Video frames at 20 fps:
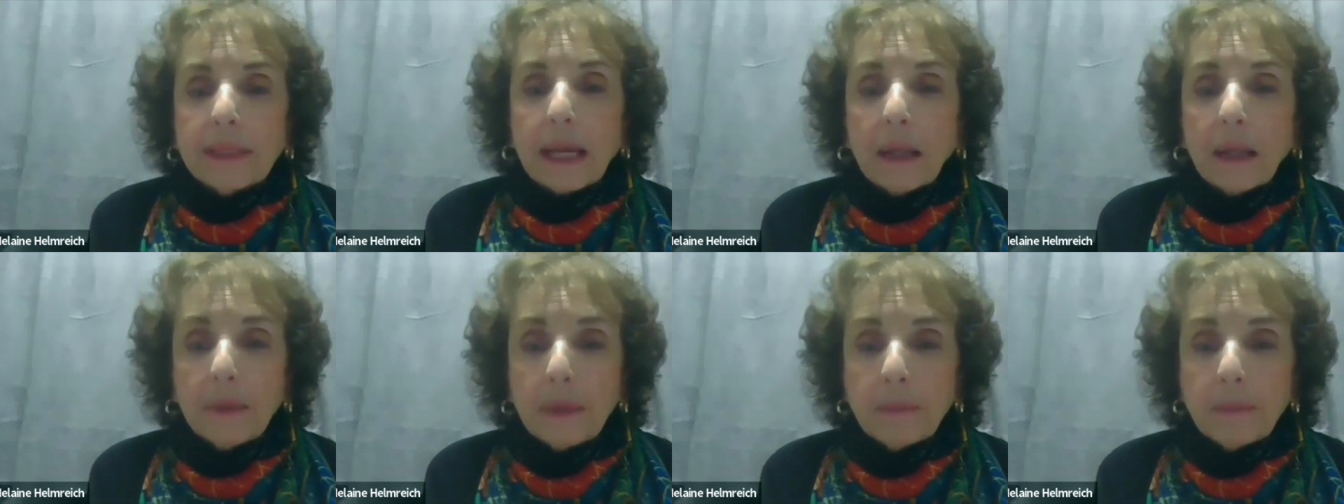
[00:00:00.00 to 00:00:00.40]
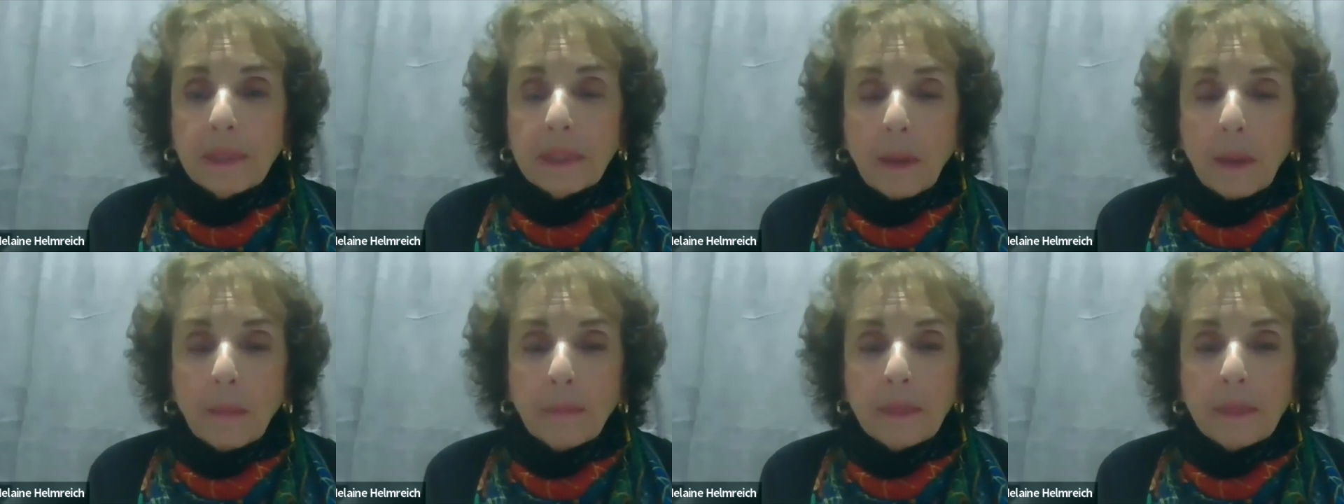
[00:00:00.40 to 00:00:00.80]
tell them
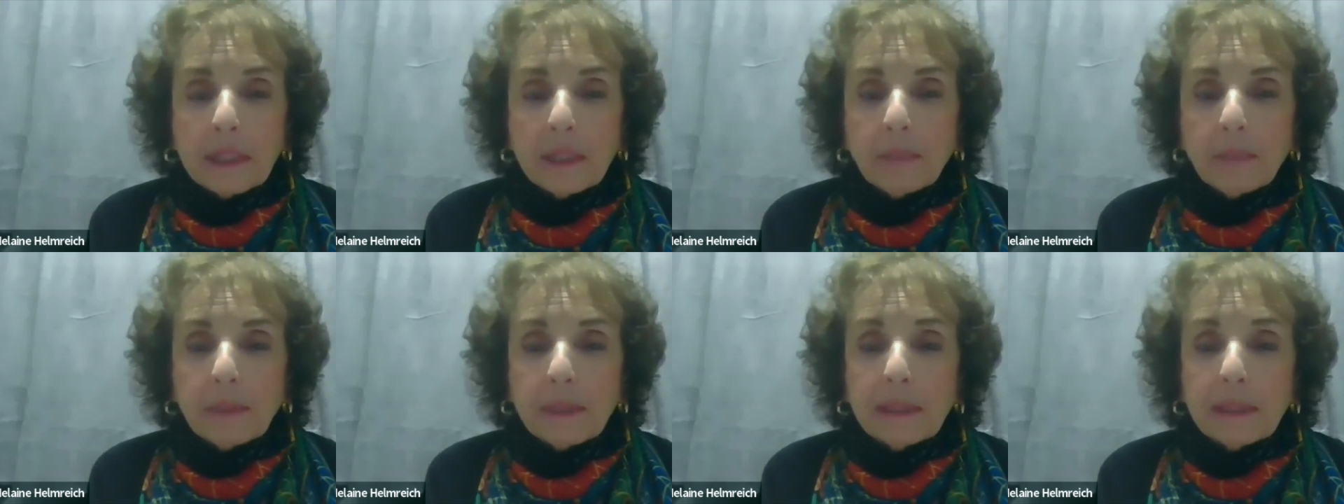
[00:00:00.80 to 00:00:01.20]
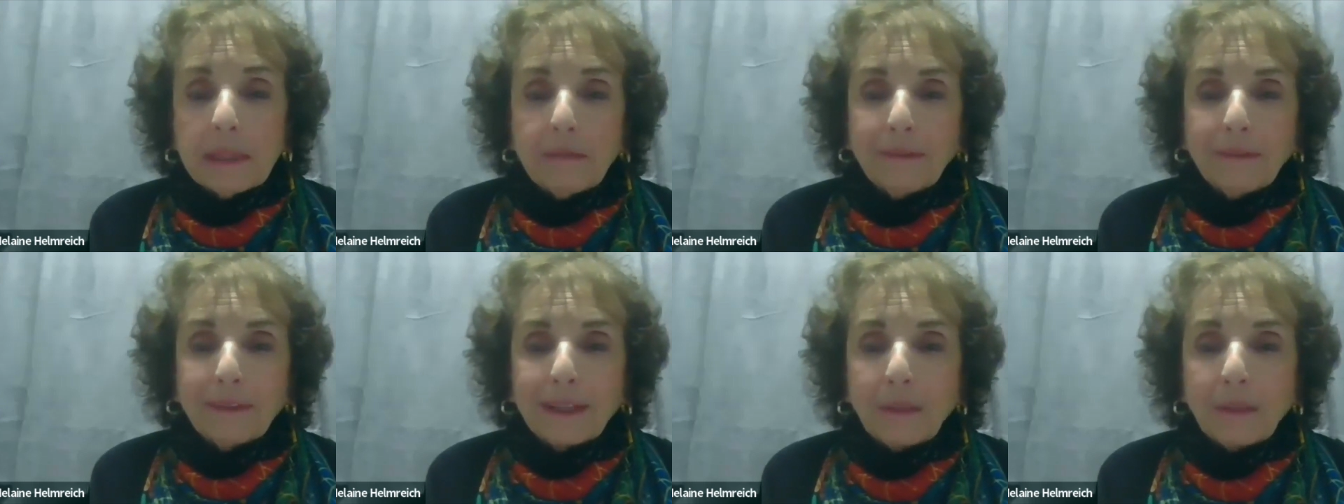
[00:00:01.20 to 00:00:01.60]
something
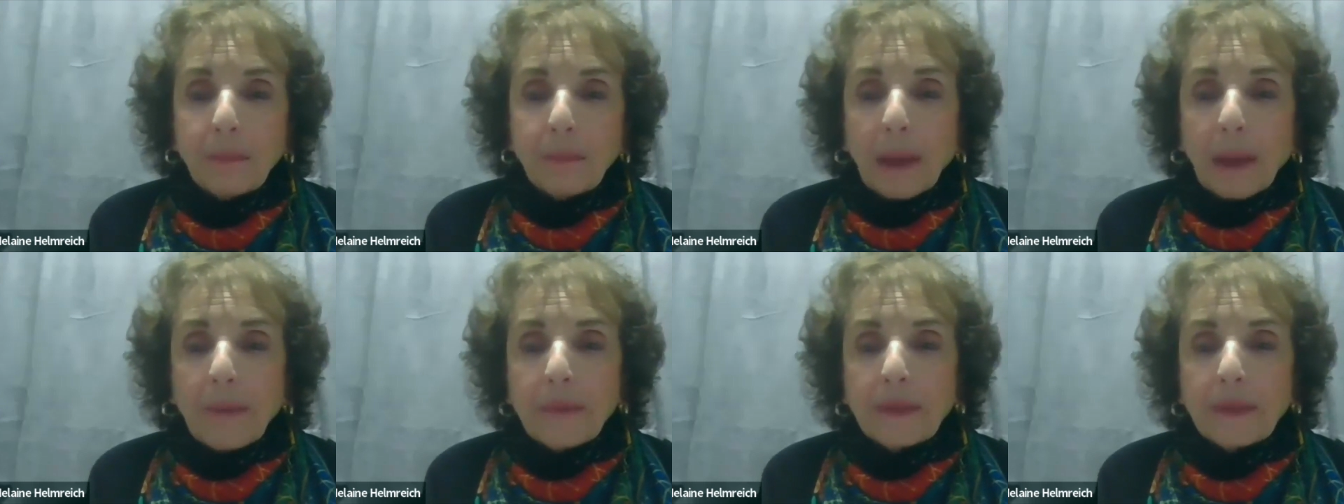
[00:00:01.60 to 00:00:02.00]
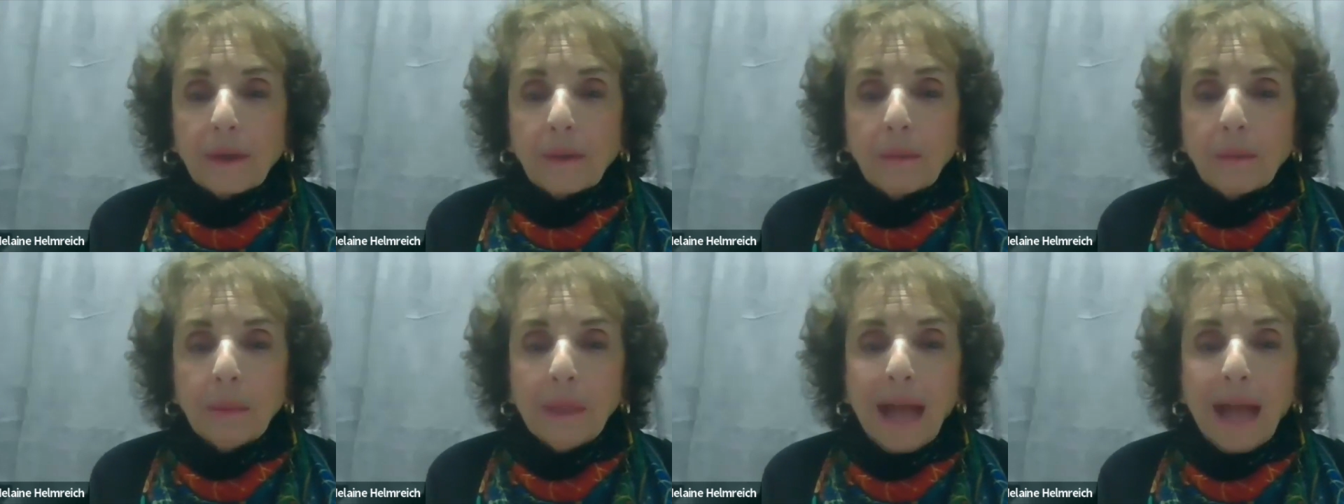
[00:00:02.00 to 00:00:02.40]
specific about
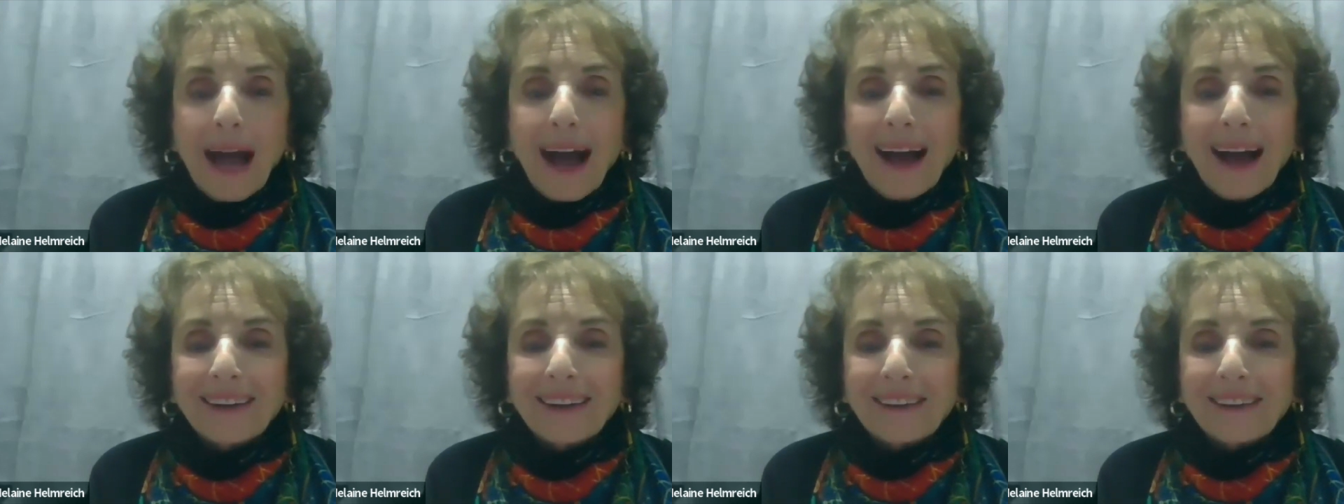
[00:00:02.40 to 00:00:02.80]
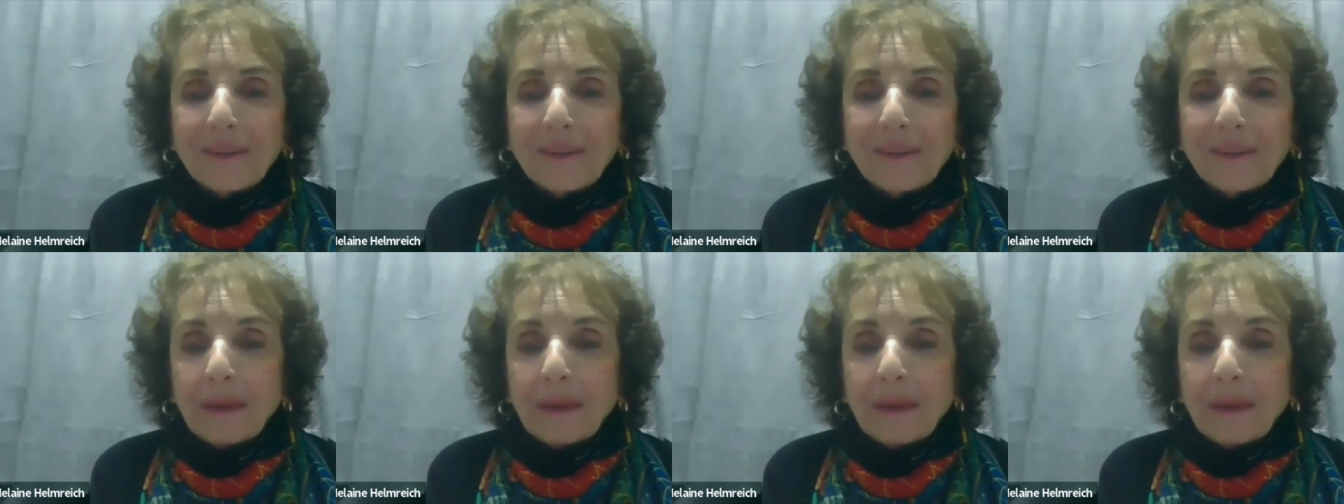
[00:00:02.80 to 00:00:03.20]
their block
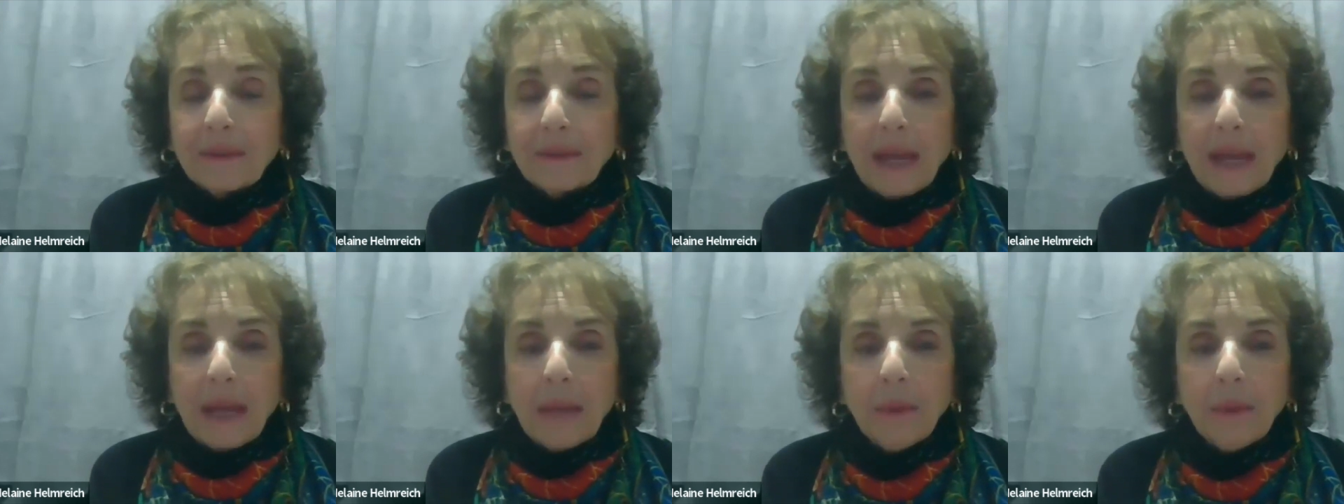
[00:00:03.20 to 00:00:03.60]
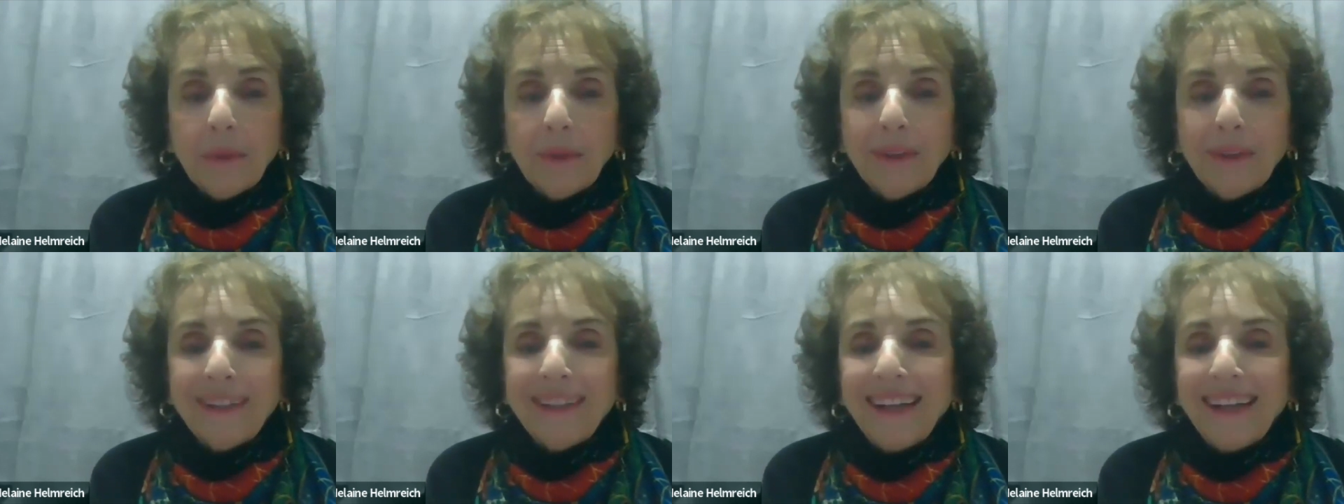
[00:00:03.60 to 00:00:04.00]
or about their
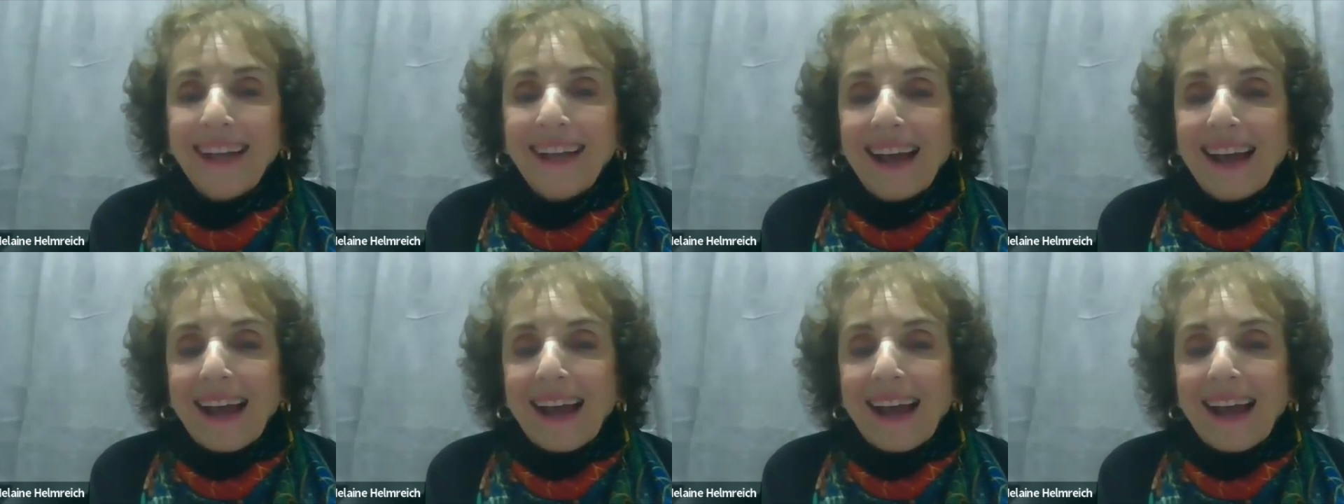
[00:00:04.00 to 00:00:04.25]
neighborhood,